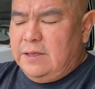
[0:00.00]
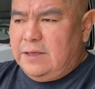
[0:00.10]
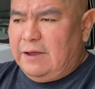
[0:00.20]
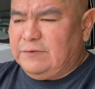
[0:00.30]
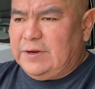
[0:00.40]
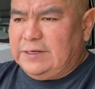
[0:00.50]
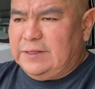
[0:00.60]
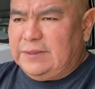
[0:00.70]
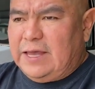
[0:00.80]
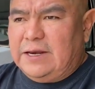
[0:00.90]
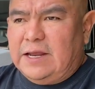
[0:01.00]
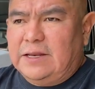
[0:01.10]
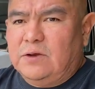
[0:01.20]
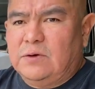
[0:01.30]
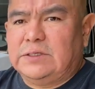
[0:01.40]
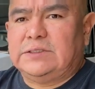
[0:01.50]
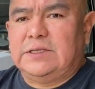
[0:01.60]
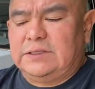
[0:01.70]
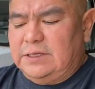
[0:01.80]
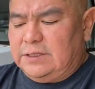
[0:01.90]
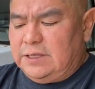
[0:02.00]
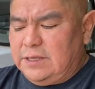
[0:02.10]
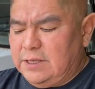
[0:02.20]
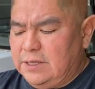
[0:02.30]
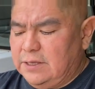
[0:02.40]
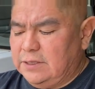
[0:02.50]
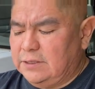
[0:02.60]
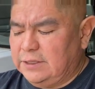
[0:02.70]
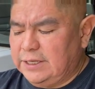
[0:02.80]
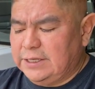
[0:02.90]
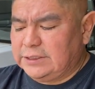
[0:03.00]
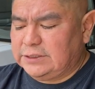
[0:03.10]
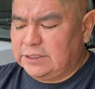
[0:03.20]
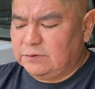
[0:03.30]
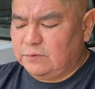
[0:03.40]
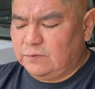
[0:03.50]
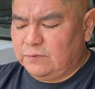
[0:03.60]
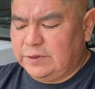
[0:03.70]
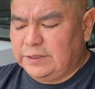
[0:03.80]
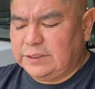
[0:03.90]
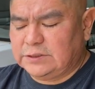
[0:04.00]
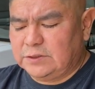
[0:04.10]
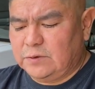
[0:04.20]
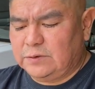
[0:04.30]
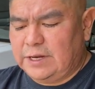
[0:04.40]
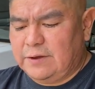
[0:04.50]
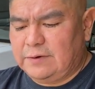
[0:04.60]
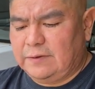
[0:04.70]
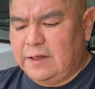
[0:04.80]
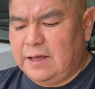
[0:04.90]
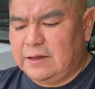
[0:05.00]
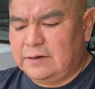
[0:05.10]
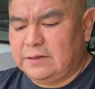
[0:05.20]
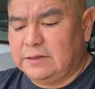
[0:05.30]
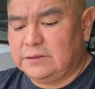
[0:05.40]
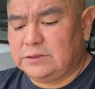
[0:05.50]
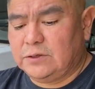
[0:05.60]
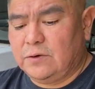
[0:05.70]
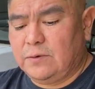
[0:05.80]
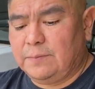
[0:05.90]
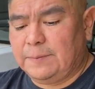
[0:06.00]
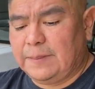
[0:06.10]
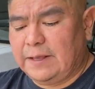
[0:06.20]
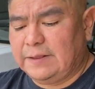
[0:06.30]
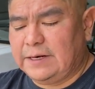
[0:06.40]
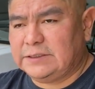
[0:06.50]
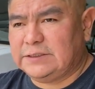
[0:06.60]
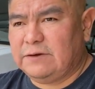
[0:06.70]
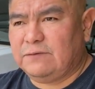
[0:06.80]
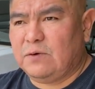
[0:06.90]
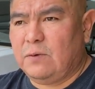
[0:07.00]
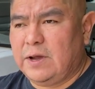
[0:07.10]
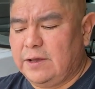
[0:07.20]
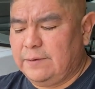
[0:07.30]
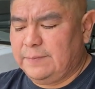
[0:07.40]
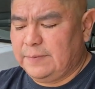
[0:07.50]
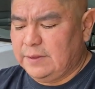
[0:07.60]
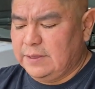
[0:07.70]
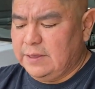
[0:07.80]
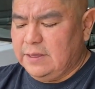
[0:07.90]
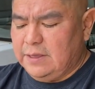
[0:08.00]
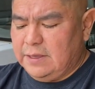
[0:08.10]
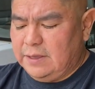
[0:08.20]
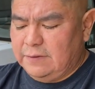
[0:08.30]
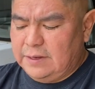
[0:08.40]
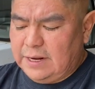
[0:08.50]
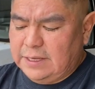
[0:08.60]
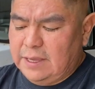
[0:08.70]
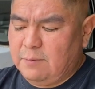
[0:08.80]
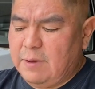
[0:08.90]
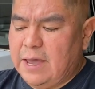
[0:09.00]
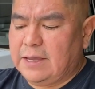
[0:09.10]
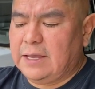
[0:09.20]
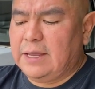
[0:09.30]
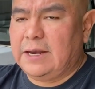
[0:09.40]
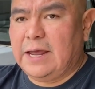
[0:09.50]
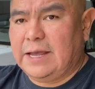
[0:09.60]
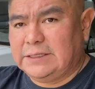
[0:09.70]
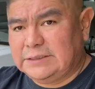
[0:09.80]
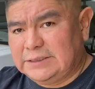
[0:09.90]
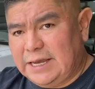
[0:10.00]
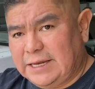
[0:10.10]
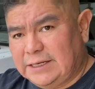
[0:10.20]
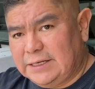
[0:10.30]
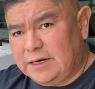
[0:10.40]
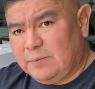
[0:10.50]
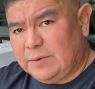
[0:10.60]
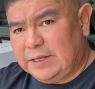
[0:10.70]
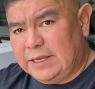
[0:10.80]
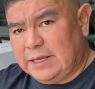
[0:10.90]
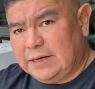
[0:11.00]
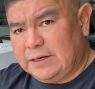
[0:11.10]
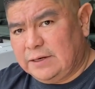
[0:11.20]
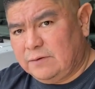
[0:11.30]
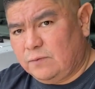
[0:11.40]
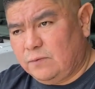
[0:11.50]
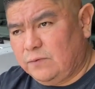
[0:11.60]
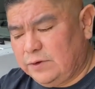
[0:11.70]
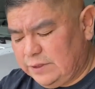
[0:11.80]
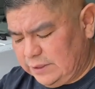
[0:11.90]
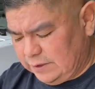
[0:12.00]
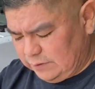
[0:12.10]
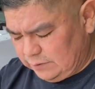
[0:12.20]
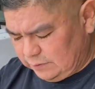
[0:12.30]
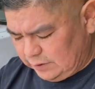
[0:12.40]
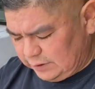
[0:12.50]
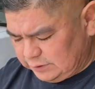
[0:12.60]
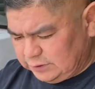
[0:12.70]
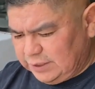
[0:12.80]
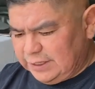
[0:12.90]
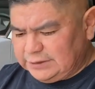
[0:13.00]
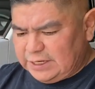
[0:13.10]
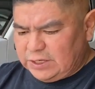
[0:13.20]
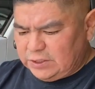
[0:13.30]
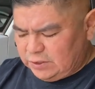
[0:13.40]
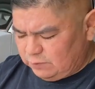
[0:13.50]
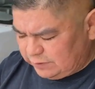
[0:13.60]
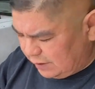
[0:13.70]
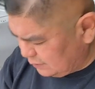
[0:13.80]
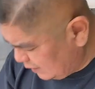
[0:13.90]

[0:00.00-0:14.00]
After I did that, I noticed that the leakage had really slowed down a lot. So I let it set for a while, and then I came back and I tightened it up again, really as snug as I could without